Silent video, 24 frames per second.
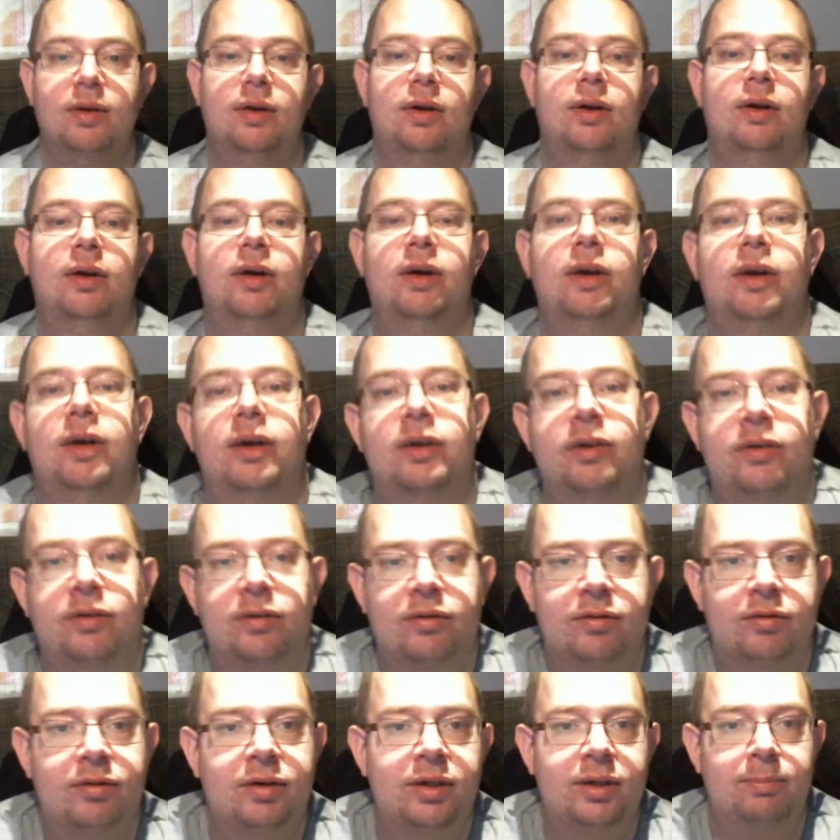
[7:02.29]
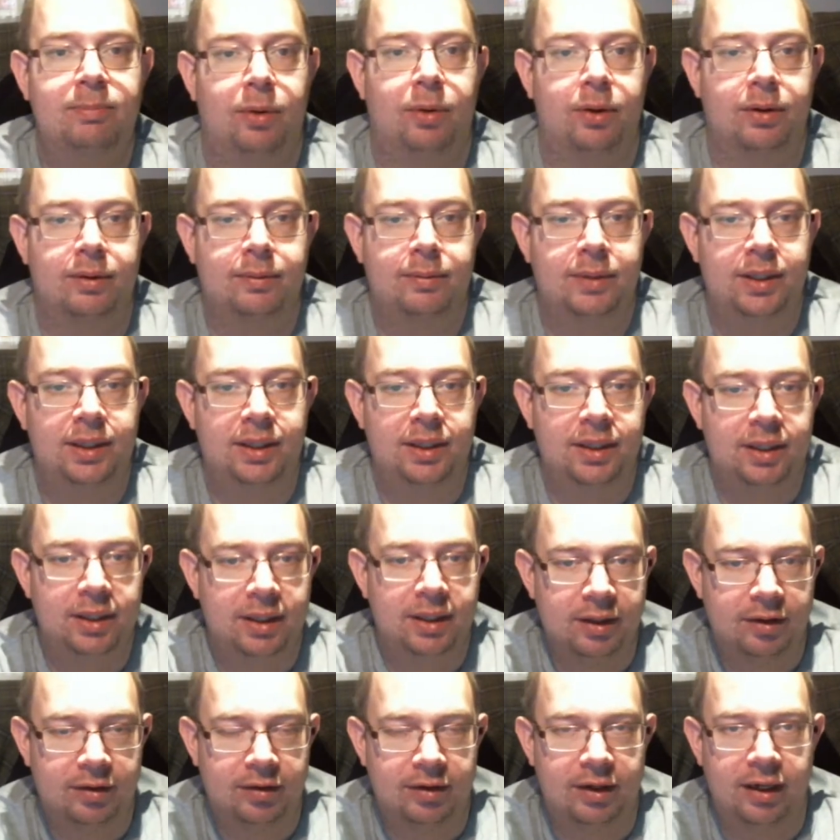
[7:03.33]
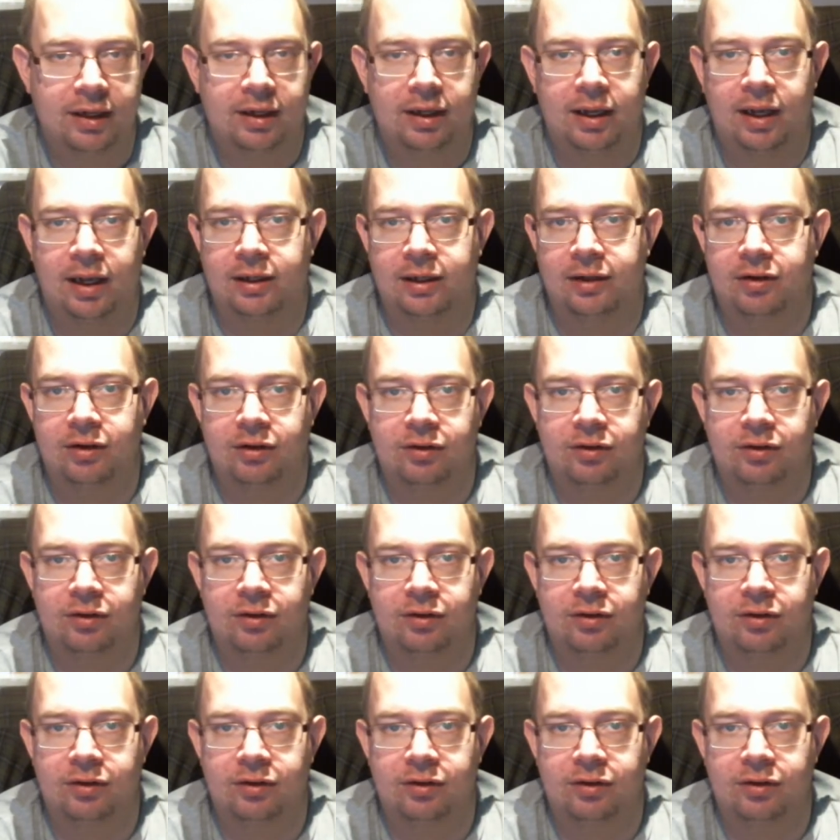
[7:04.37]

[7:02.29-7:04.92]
I didn't really bother with getting anything